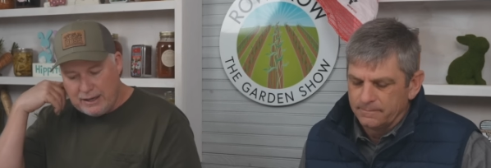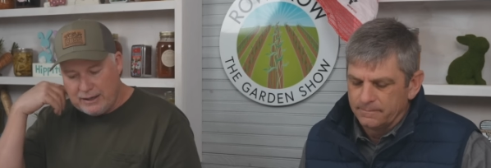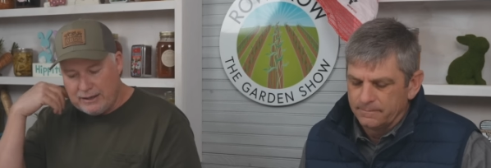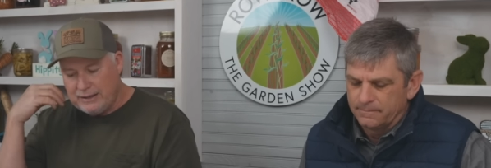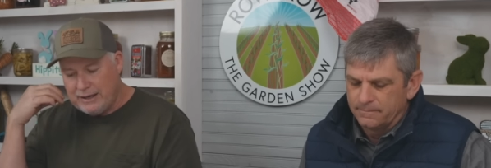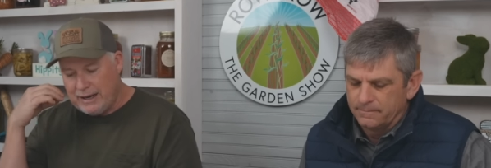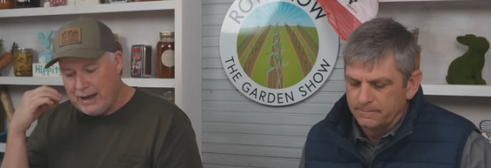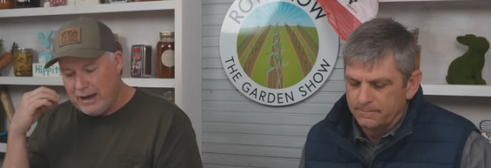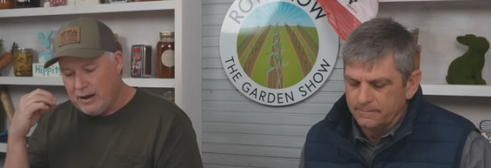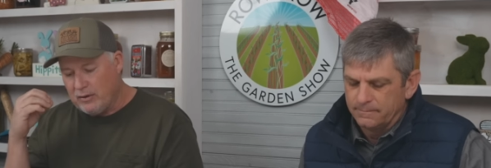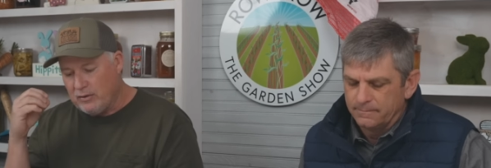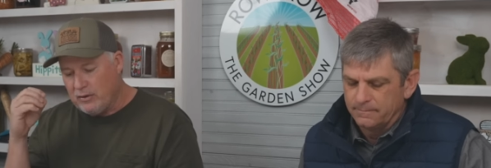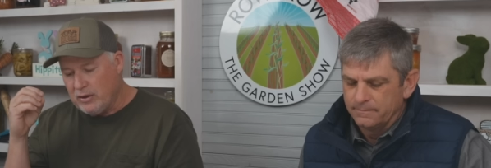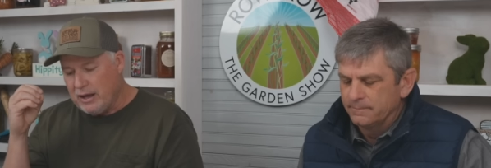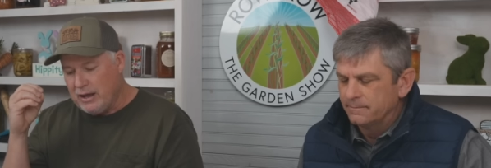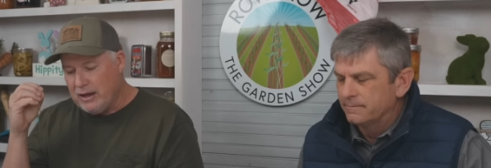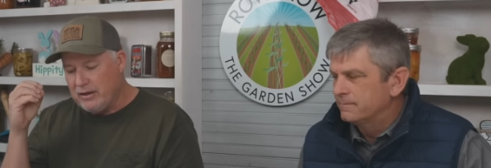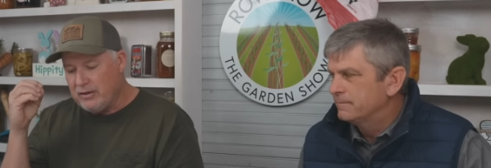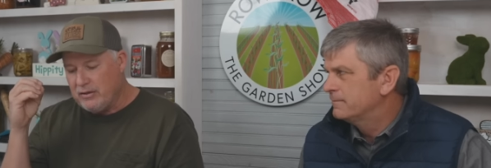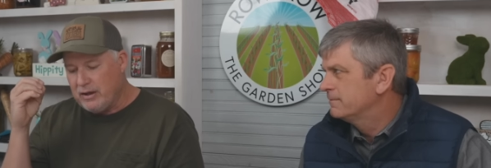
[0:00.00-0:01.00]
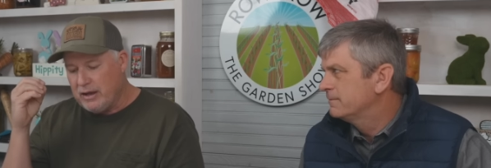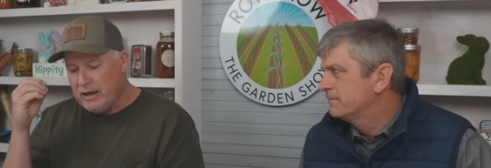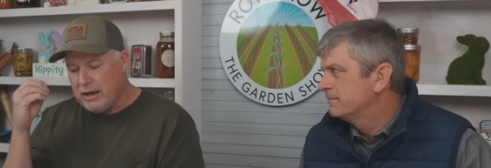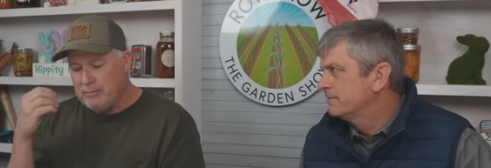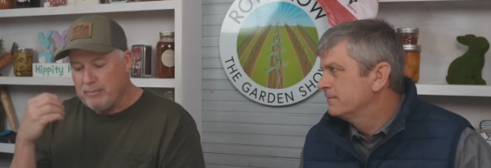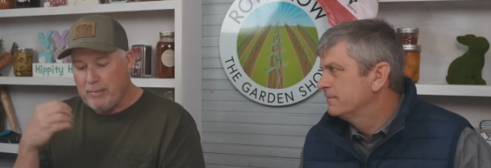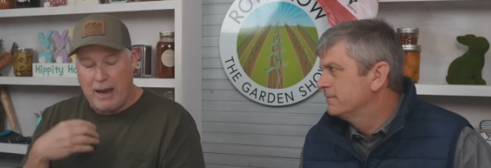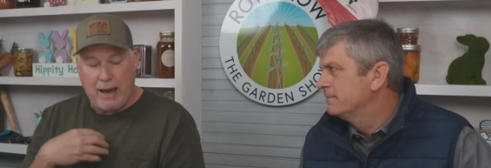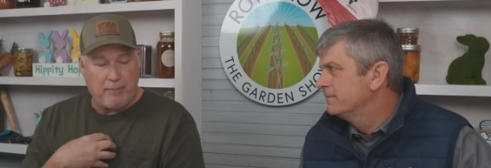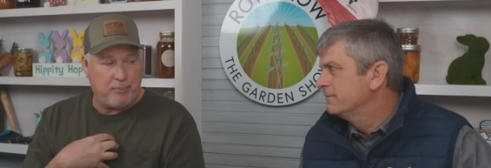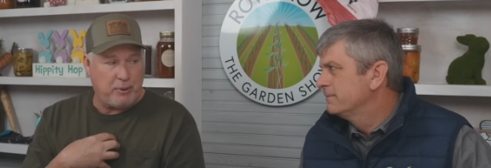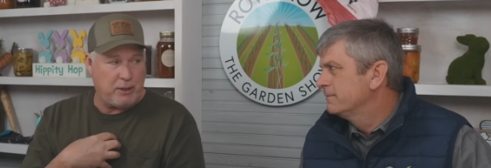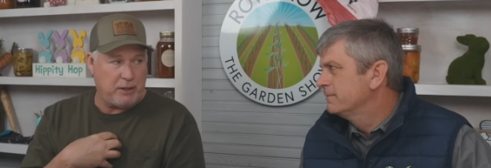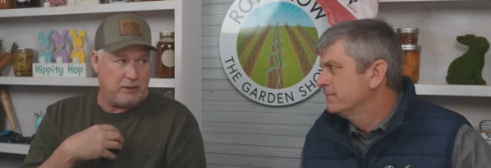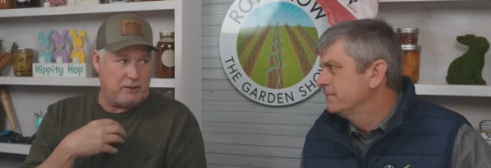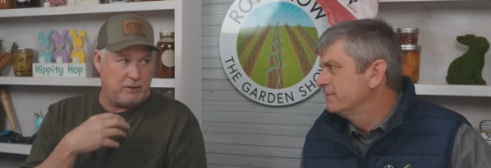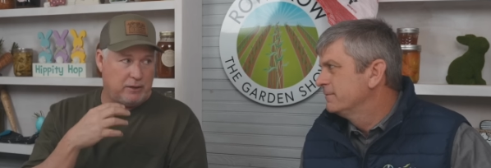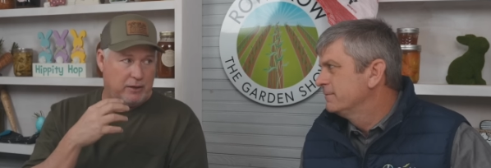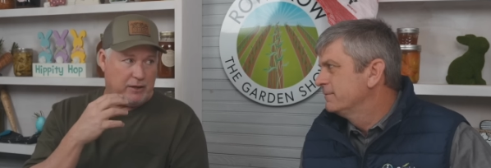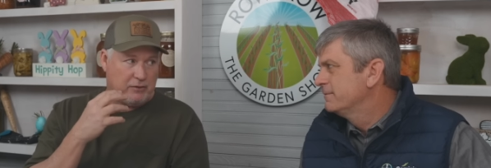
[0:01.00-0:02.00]
Speaker 1: Now, in my
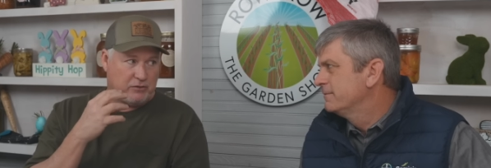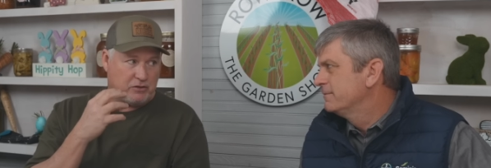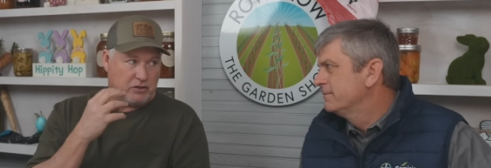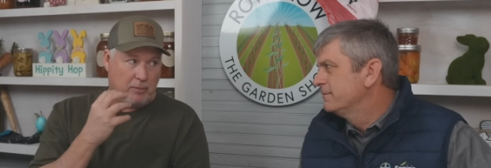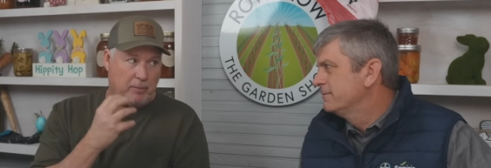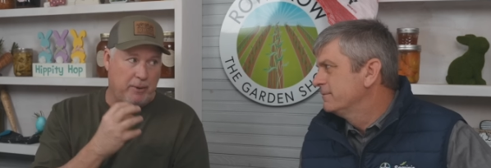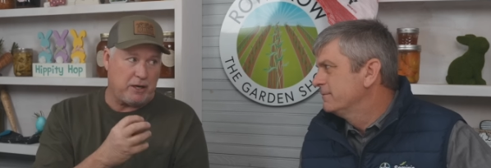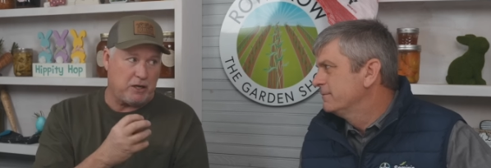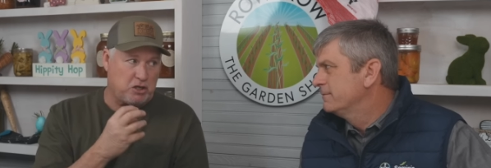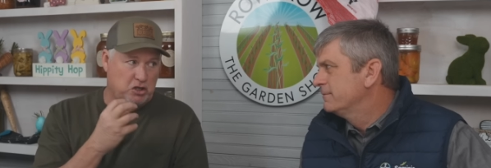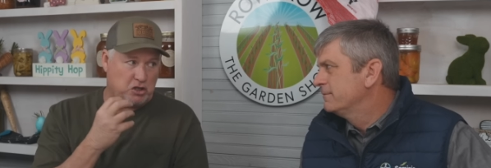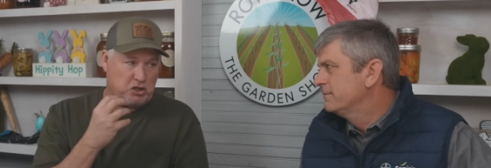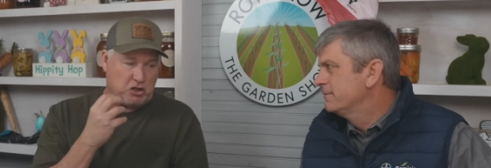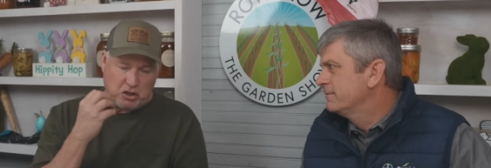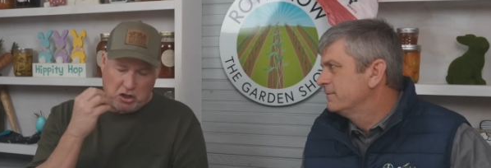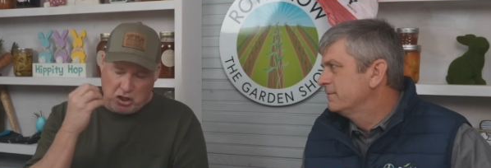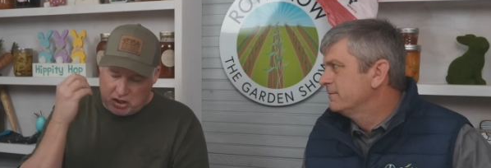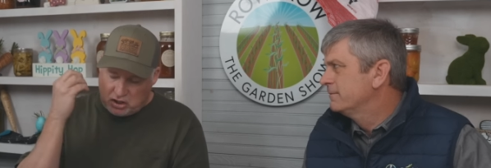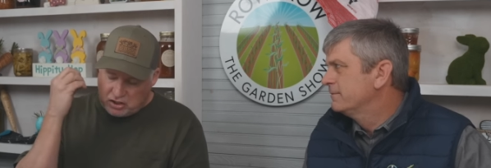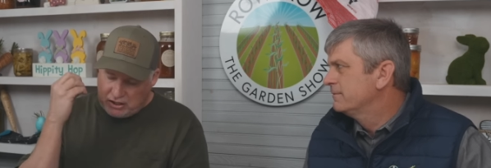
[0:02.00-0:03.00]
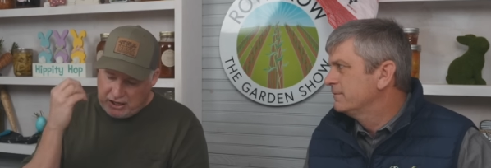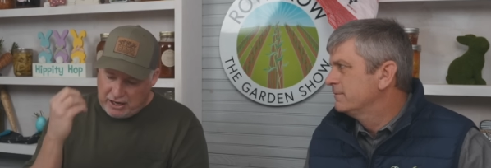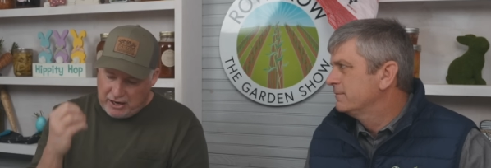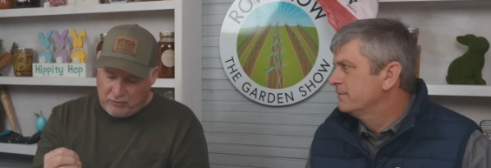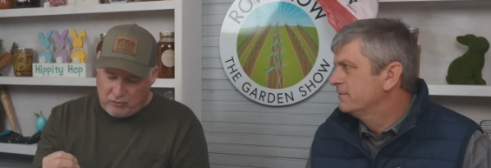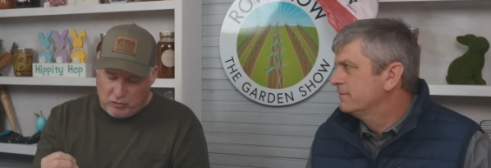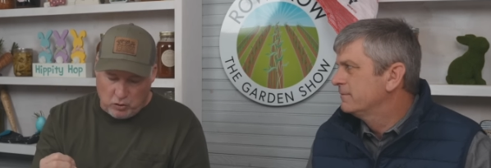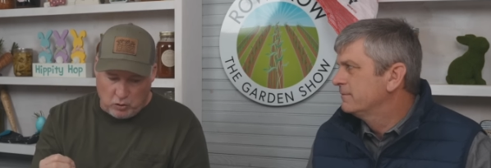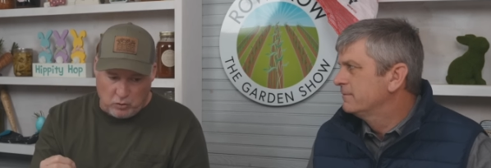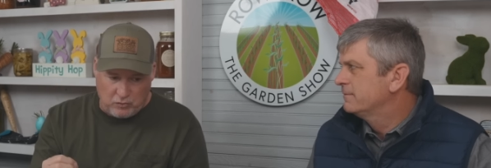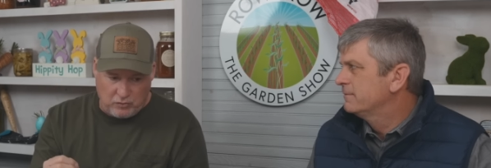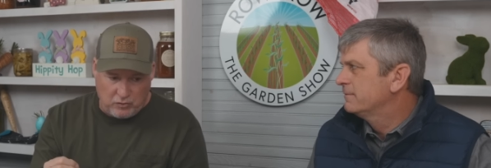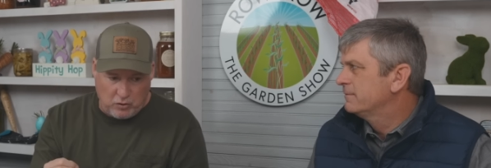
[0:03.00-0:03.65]
opinion, somebody that's just now growing